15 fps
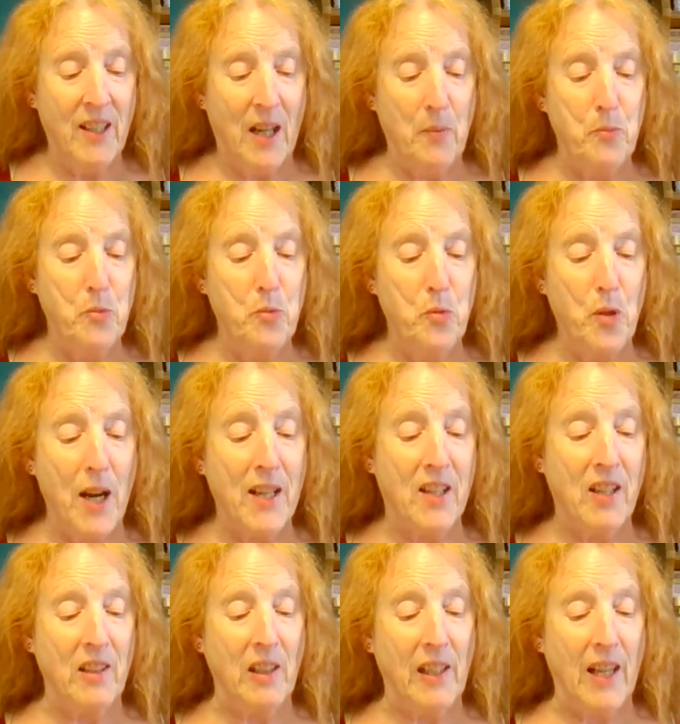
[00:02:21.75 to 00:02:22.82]
I'm
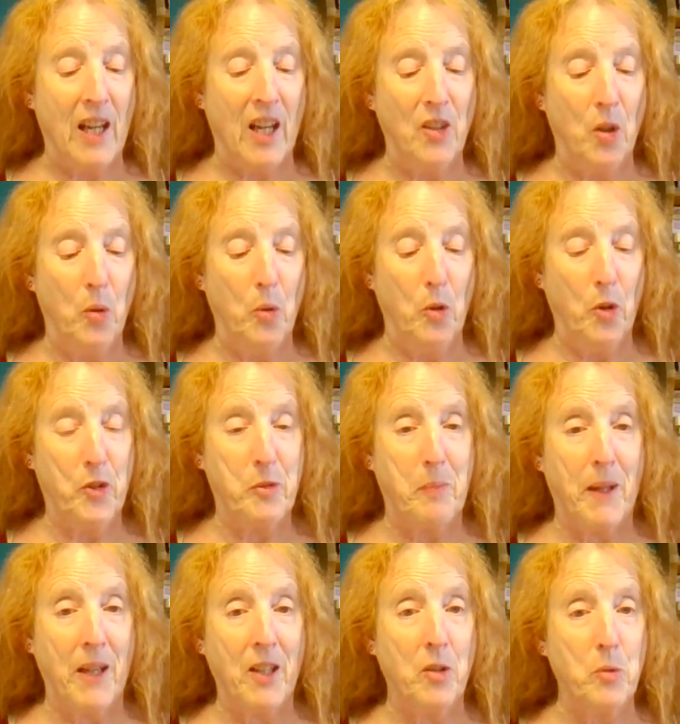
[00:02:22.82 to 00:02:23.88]
regularly unhorsed
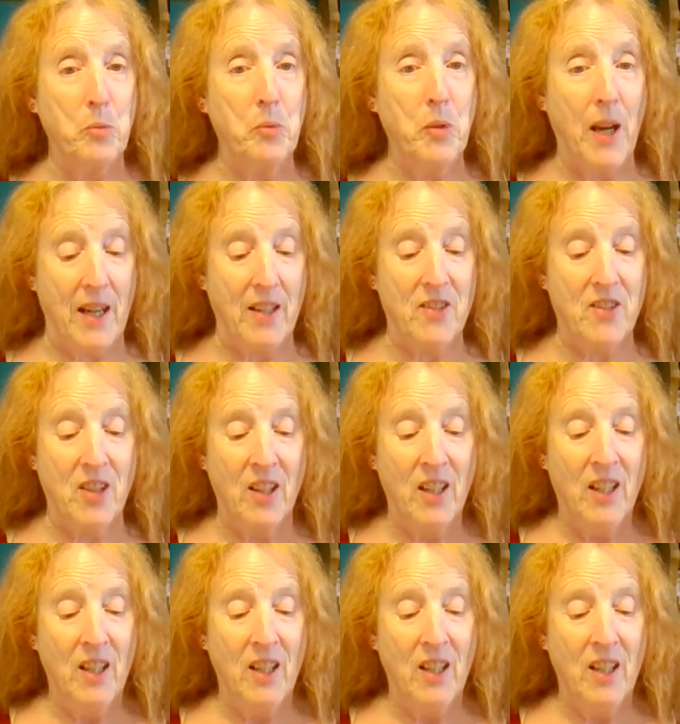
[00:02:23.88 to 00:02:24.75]
by great,